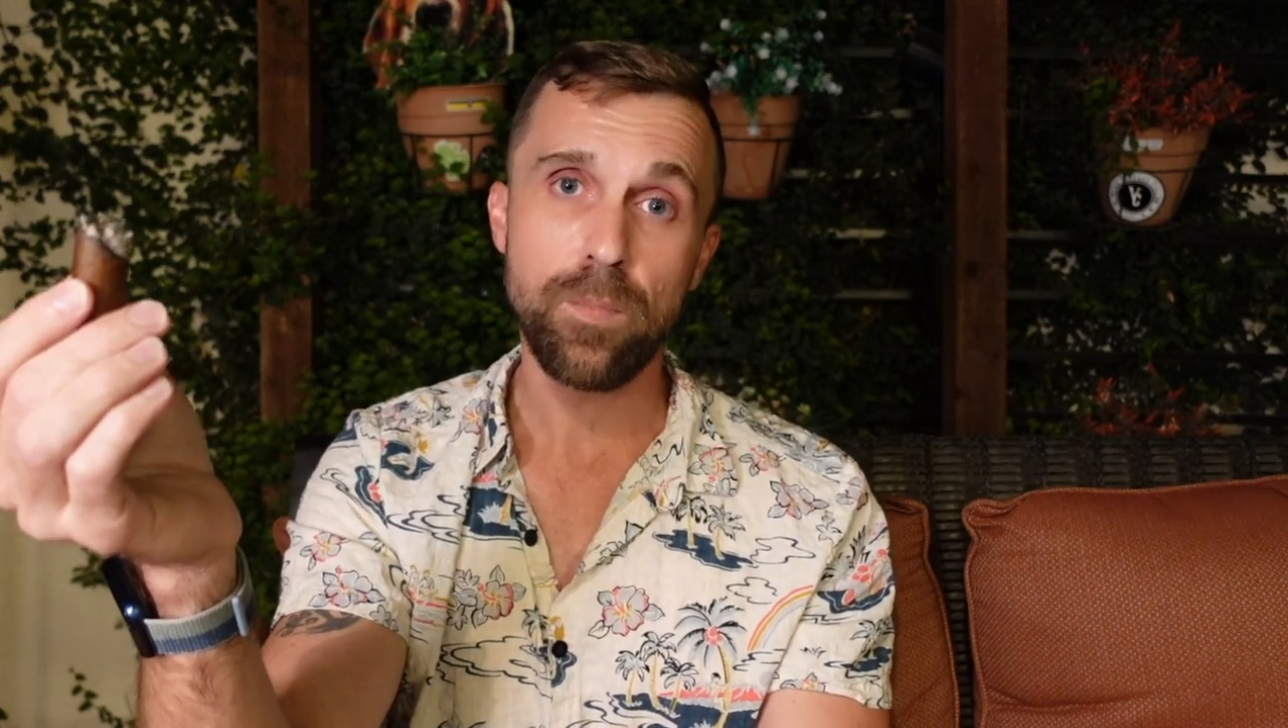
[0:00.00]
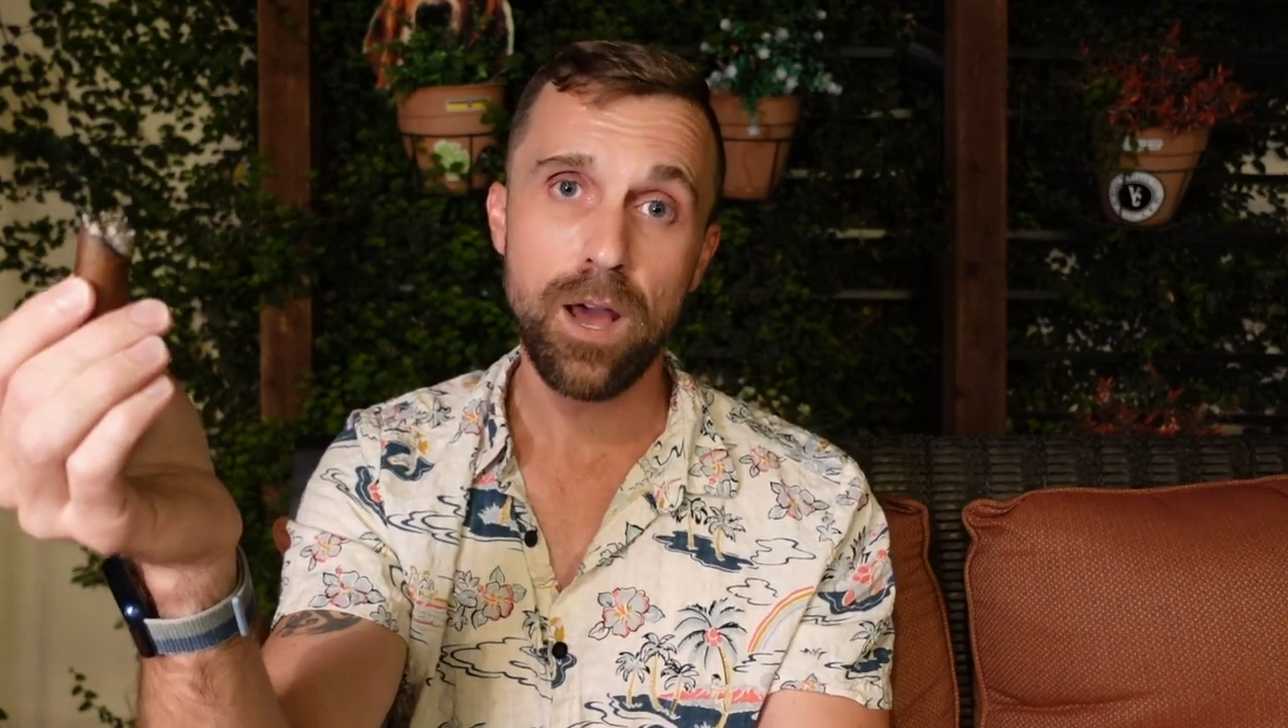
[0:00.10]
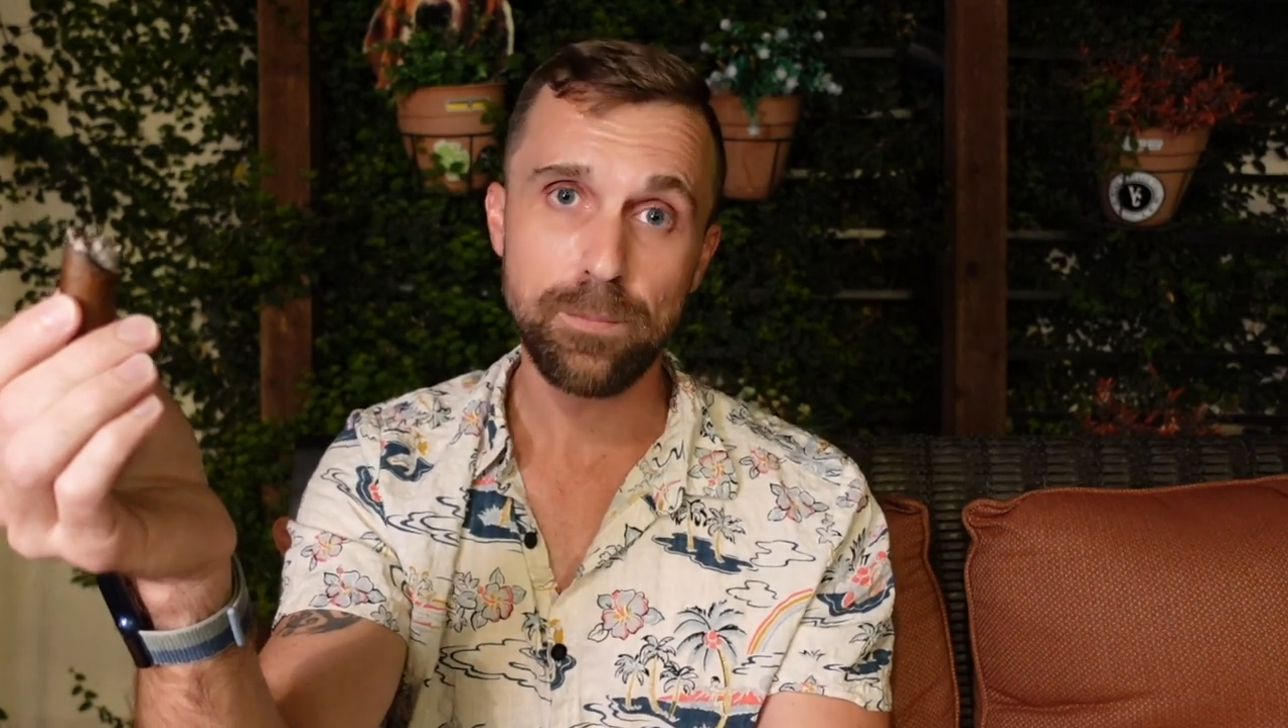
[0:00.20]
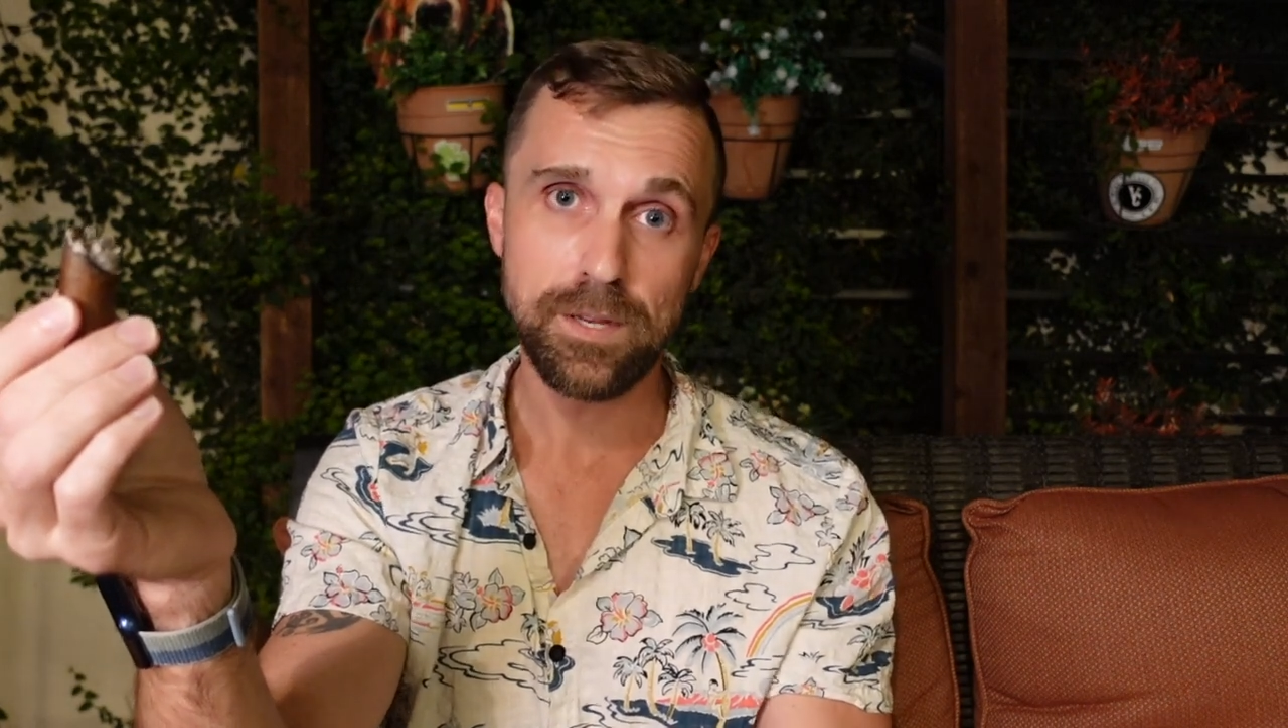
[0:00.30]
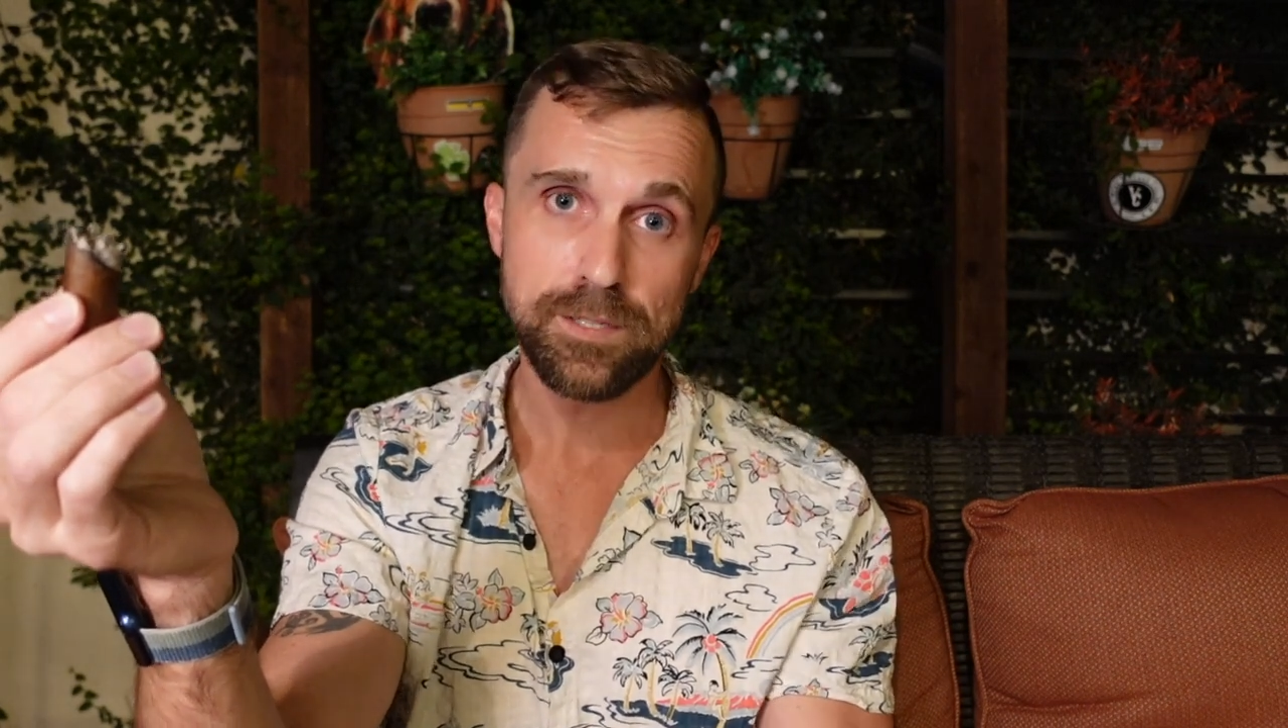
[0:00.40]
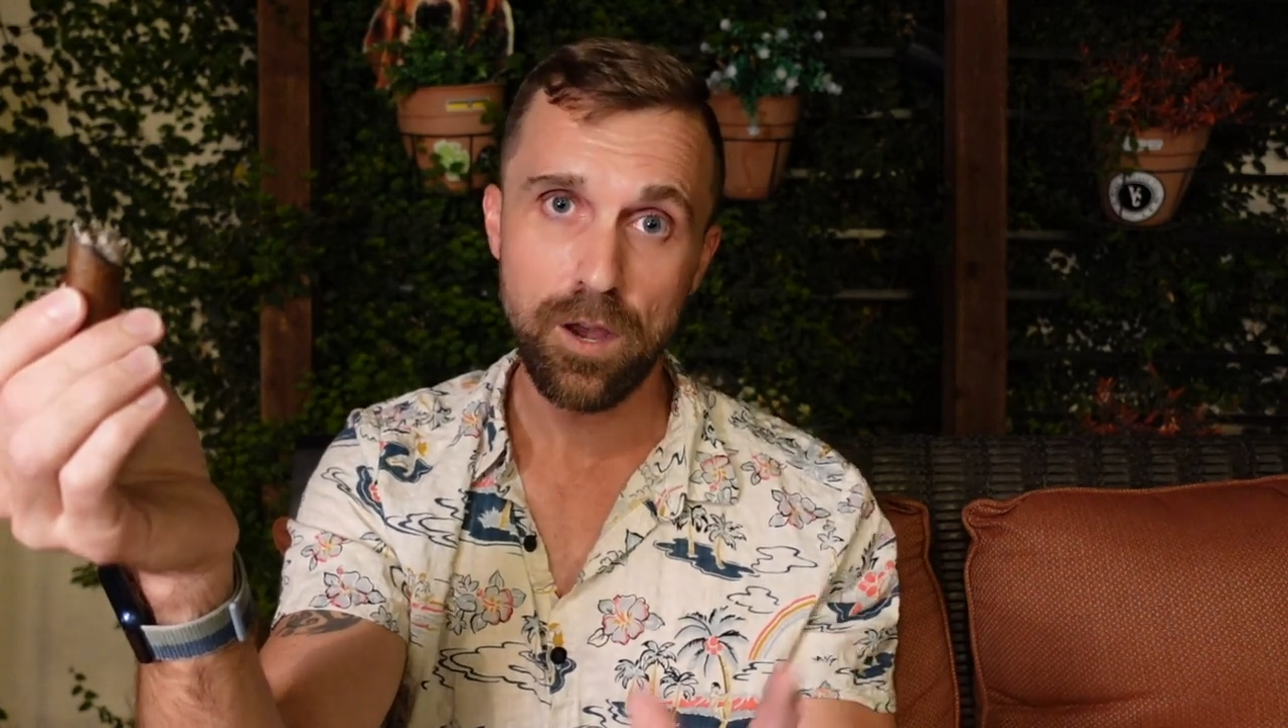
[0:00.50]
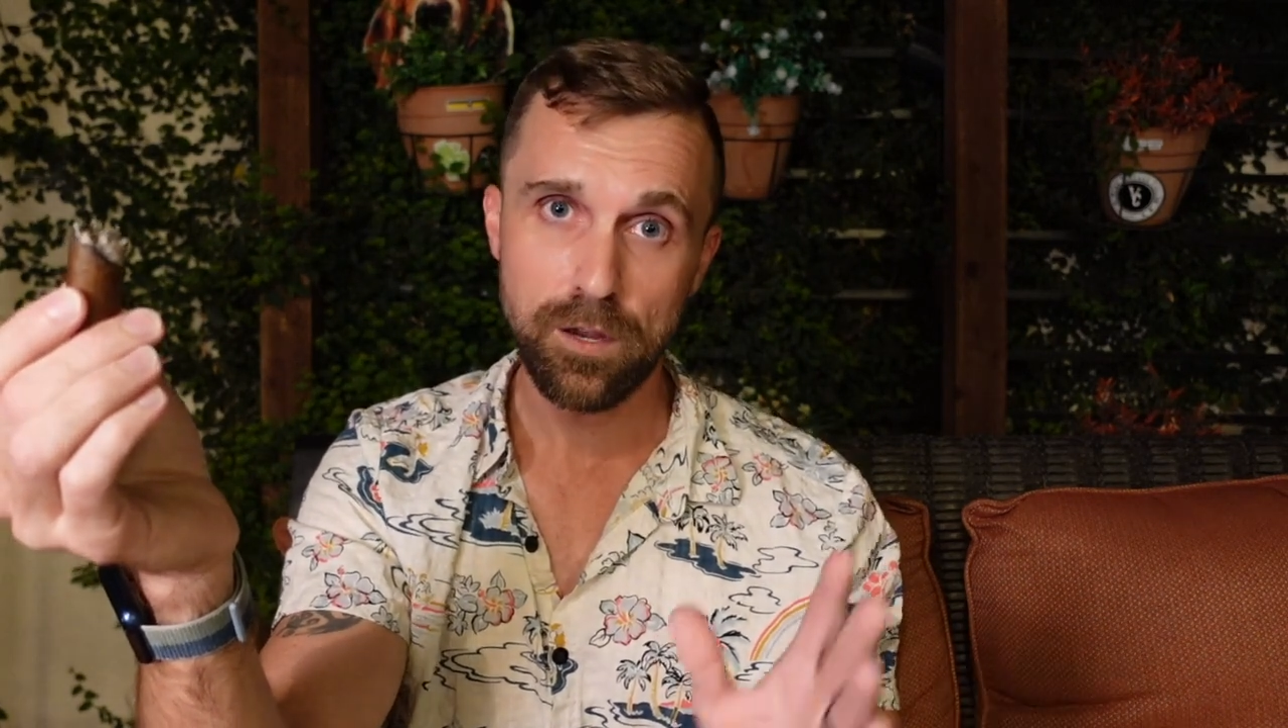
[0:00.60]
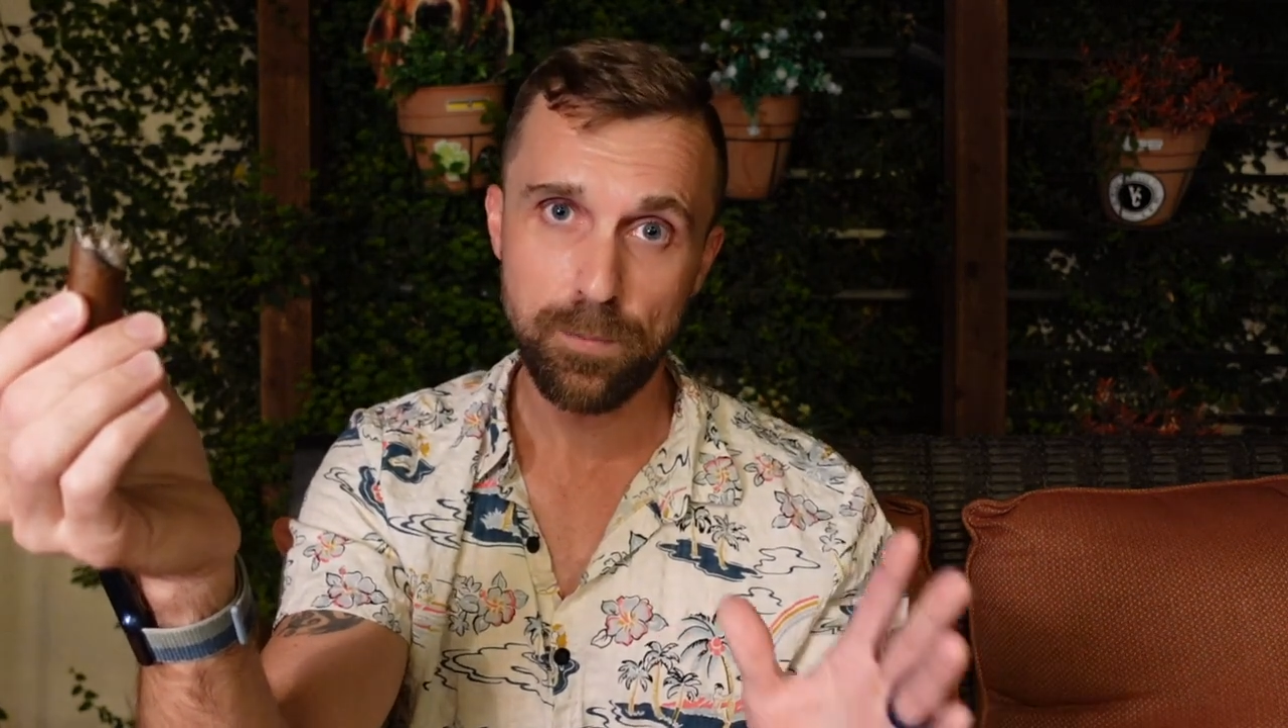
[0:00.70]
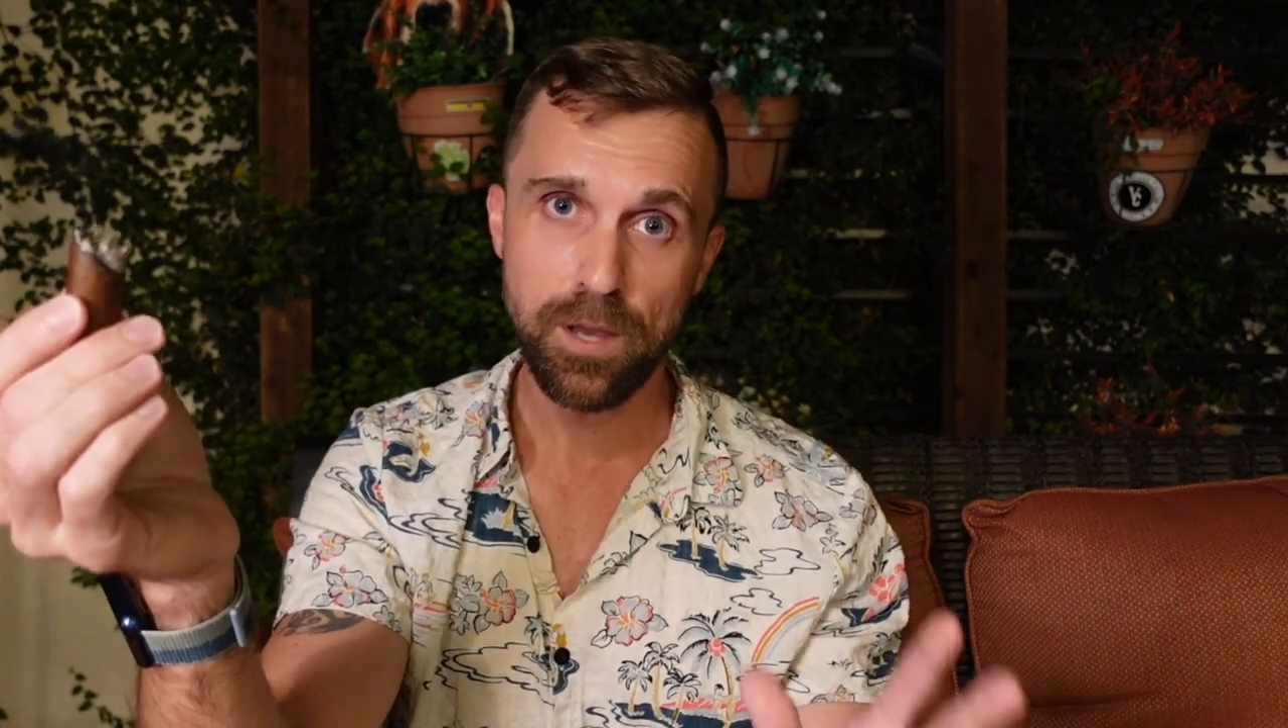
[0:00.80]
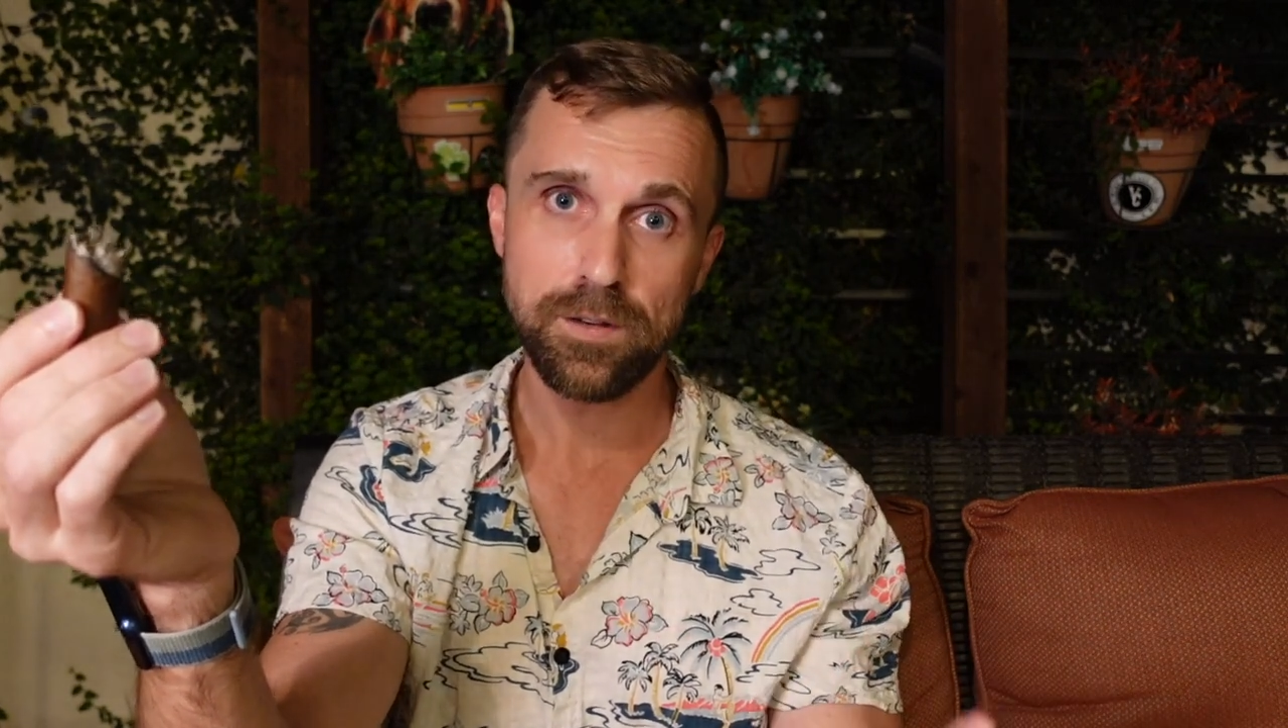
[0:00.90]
mind me talking about